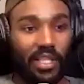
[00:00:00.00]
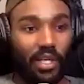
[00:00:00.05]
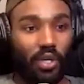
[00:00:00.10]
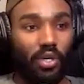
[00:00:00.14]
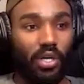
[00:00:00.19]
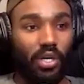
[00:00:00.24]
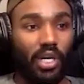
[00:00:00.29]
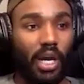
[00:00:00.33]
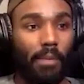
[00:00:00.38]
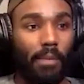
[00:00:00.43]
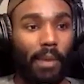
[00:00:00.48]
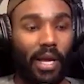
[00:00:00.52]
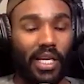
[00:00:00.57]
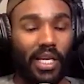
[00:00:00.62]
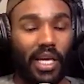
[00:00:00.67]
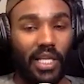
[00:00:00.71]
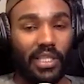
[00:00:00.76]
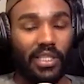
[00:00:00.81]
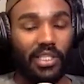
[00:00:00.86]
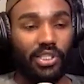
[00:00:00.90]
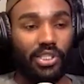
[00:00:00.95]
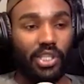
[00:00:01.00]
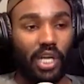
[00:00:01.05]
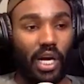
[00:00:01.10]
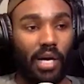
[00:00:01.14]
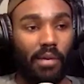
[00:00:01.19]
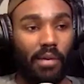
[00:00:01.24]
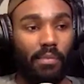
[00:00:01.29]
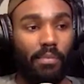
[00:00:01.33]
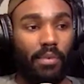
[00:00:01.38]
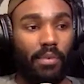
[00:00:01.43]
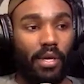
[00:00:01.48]
the hookup, I got the
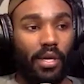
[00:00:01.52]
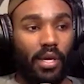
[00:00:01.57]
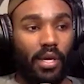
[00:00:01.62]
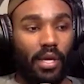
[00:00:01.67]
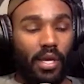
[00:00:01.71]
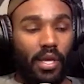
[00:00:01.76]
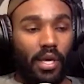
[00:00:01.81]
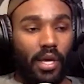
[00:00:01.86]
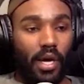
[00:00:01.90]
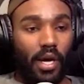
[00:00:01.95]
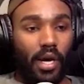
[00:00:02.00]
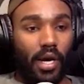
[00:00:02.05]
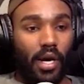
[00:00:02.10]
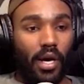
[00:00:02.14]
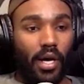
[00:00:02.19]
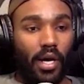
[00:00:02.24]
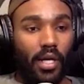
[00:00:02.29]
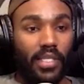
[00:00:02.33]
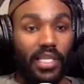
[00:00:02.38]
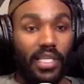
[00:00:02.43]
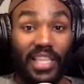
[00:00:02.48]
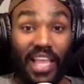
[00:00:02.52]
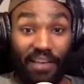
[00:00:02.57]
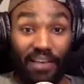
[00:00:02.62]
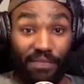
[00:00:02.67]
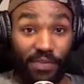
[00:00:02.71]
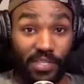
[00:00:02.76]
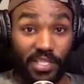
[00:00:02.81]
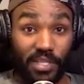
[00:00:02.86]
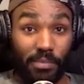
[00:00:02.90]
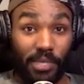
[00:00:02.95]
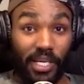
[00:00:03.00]
job. Uh, did that
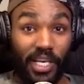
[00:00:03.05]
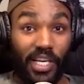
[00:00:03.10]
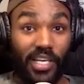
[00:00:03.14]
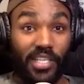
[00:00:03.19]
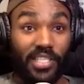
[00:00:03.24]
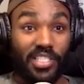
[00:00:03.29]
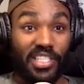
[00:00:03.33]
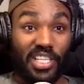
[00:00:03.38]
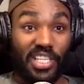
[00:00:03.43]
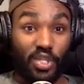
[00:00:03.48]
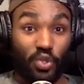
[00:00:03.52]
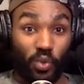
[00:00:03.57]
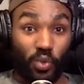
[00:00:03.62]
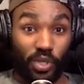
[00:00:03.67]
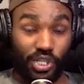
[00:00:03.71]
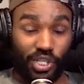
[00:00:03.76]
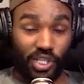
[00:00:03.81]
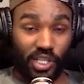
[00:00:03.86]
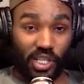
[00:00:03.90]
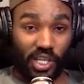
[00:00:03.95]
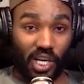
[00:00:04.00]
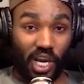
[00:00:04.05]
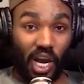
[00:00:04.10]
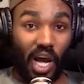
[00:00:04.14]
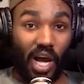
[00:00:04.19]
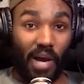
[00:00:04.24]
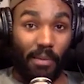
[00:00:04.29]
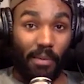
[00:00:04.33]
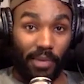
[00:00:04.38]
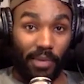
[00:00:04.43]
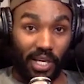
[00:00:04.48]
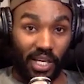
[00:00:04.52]
for some years, then switched to
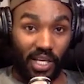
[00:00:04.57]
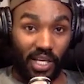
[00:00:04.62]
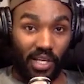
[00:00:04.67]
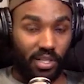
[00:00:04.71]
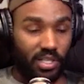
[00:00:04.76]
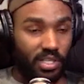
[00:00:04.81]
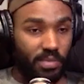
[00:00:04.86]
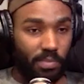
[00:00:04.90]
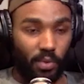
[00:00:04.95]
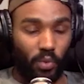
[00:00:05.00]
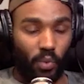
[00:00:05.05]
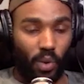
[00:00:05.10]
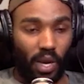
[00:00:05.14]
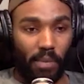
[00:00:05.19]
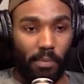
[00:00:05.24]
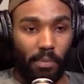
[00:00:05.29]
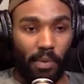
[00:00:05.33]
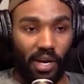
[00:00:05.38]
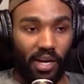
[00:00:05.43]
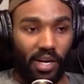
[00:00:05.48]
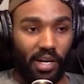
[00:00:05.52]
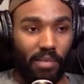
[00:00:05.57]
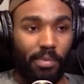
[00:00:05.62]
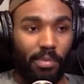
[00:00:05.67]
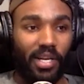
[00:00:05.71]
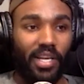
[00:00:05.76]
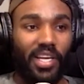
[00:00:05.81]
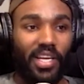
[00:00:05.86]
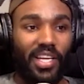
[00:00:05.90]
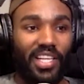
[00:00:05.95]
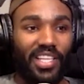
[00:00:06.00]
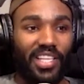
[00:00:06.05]
comedy and it's been way better,
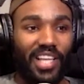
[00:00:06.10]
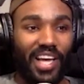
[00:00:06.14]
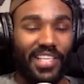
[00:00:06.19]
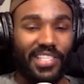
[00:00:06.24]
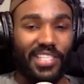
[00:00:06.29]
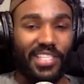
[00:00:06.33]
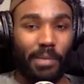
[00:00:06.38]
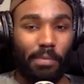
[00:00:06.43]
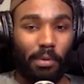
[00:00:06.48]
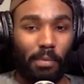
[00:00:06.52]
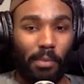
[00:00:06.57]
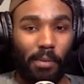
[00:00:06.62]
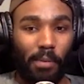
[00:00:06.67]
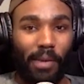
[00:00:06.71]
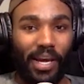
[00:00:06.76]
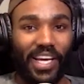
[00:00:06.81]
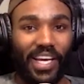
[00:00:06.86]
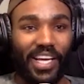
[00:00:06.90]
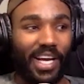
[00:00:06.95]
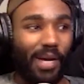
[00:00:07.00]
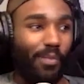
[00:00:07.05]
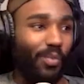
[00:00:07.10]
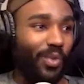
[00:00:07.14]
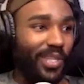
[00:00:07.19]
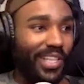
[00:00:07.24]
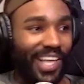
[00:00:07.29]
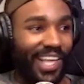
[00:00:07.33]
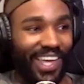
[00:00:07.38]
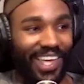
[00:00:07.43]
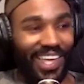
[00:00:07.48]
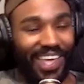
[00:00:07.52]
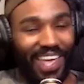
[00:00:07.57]
but I supplement my income with
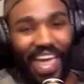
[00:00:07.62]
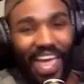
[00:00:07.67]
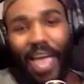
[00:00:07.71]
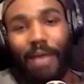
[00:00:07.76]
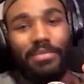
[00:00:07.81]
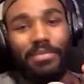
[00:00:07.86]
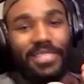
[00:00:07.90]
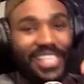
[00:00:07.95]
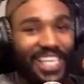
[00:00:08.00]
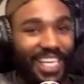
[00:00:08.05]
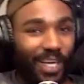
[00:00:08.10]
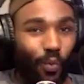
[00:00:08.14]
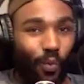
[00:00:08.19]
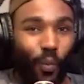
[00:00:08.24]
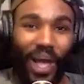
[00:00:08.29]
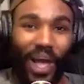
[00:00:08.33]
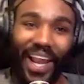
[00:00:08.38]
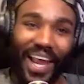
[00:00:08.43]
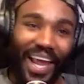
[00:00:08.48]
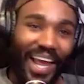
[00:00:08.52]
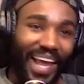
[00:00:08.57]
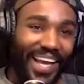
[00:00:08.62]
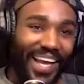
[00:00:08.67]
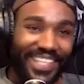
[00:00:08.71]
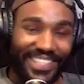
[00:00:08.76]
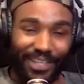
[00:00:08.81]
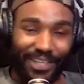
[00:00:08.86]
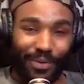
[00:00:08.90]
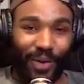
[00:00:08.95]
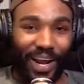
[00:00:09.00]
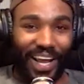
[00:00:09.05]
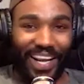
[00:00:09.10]
like emceeing weddings
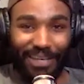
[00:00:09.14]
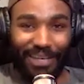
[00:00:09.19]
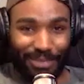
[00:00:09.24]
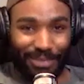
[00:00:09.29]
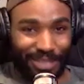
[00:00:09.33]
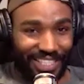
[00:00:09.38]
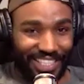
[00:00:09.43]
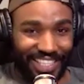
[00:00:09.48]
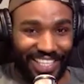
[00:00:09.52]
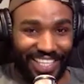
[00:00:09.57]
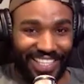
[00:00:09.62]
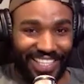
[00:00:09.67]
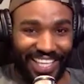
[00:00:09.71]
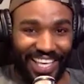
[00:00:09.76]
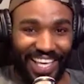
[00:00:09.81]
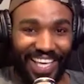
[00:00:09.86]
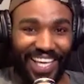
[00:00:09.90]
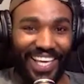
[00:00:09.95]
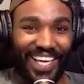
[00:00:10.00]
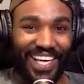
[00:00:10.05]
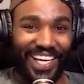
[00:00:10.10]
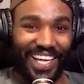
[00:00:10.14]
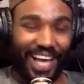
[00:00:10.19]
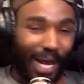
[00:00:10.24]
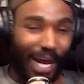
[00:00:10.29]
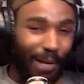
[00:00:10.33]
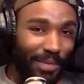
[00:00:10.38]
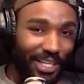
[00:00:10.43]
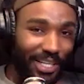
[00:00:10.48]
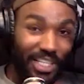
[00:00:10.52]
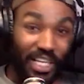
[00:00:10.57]
and random shit like right. that. Comedy,